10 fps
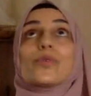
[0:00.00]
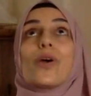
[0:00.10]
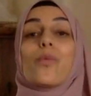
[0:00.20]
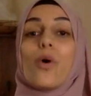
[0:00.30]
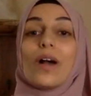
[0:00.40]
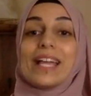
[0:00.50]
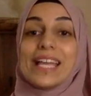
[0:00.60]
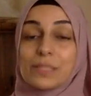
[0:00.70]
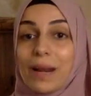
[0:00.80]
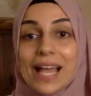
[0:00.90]
what
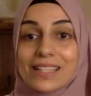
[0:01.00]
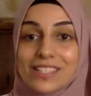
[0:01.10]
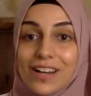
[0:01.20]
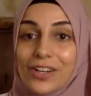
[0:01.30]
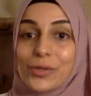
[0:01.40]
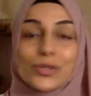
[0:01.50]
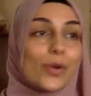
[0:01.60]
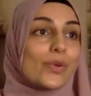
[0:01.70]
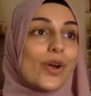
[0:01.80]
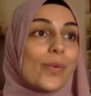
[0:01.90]
His plans are. You
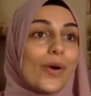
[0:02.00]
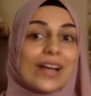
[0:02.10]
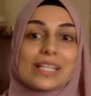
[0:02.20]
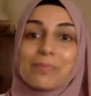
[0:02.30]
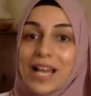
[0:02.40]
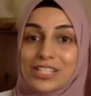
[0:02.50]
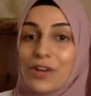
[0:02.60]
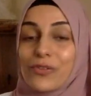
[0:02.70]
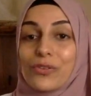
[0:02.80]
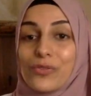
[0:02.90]
don't know what His plans
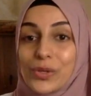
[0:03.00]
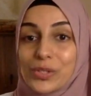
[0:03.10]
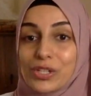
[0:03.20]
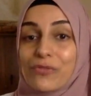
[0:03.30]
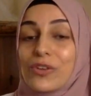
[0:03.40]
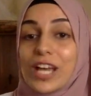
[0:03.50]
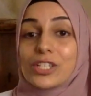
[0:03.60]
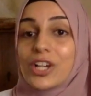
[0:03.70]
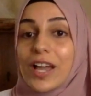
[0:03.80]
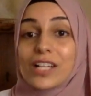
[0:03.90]
are for the future, for that
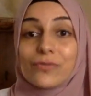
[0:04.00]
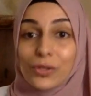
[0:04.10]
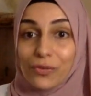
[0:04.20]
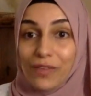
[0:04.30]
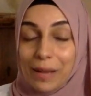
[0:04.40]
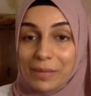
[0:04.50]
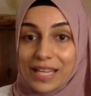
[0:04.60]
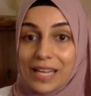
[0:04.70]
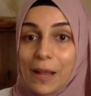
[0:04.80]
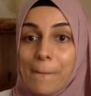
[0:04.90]
child, for your
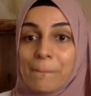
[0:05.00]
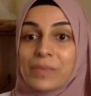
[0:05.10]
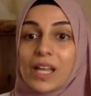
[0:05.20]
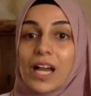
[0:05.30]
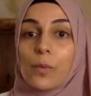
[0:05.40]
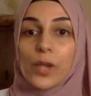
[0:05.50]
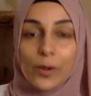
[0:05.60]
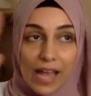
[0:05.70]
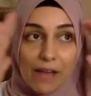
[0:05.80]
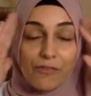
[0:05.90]
family. And we
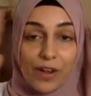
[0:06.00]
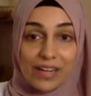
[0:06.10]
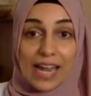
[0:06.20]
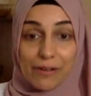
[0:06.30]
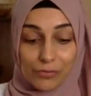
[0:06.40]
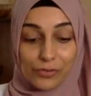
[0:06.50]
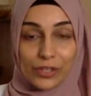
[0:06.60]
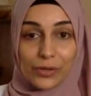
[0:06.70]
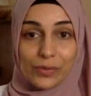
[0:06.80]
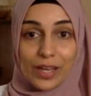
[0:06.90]
only have a very narrow
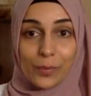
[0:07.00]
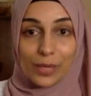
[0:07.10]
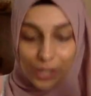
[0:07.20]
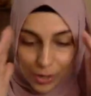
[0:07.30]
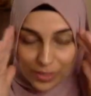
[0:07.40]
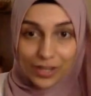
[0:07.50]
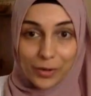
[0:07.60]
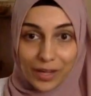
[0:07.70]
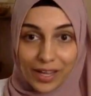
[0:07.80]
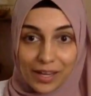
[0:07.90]
view that we know that,
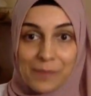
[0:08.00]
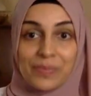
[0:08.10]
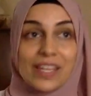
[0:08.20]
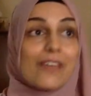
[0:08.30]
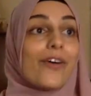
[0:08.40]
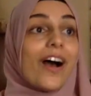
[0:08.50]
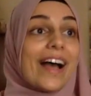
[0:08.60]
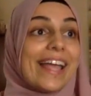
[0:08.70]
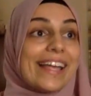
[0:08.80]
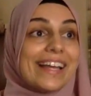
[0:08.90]
okay, if
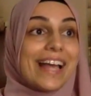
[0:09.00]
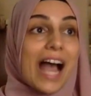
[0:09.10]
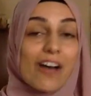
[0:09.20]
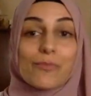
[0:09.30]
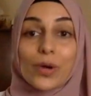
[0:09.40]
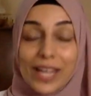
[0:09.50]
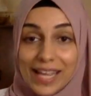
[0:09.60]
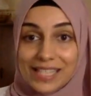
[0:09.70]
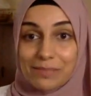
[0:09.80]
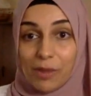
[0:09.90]
I have more
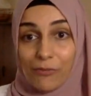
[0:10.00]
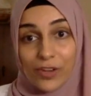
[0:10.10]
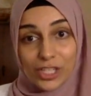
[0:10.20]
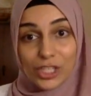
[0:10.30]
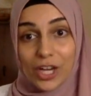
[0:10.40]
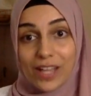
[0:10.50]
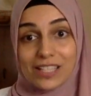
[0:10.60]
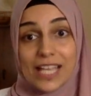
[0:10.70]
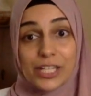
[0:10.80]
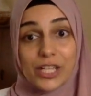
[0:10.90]
kids, my first
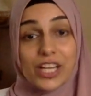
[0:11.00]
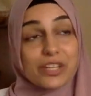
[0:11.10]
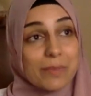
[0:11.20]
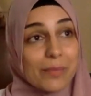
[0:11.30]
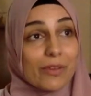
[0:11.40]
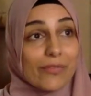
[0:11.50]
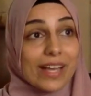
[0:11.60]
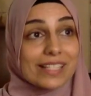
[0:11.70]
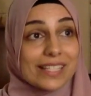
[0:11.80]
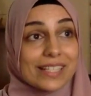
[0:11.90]
child's education might be
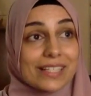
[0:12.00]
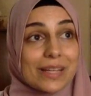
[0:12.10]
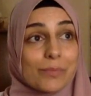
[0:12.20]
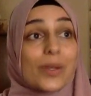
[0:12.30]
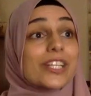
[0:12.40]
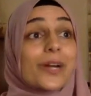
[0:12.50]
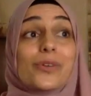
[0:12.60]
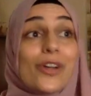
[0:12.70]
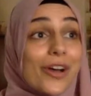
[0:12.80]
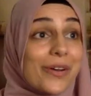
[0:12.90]
affected. But we don't
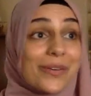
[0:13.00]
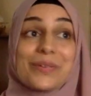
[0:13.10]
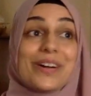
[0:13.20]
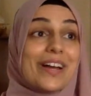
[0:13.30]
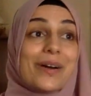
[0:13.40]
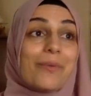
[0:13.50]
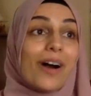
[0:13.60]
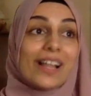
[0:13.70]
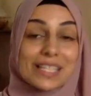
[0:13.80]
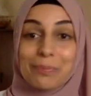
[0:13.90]
know what
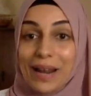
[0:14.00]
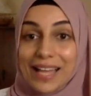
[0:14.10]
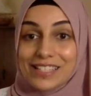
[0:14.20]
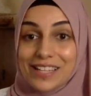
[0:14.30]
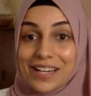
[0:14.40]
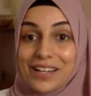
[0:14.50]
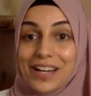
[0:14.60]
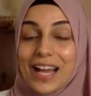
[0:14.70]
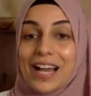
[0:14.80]
Allah's plans are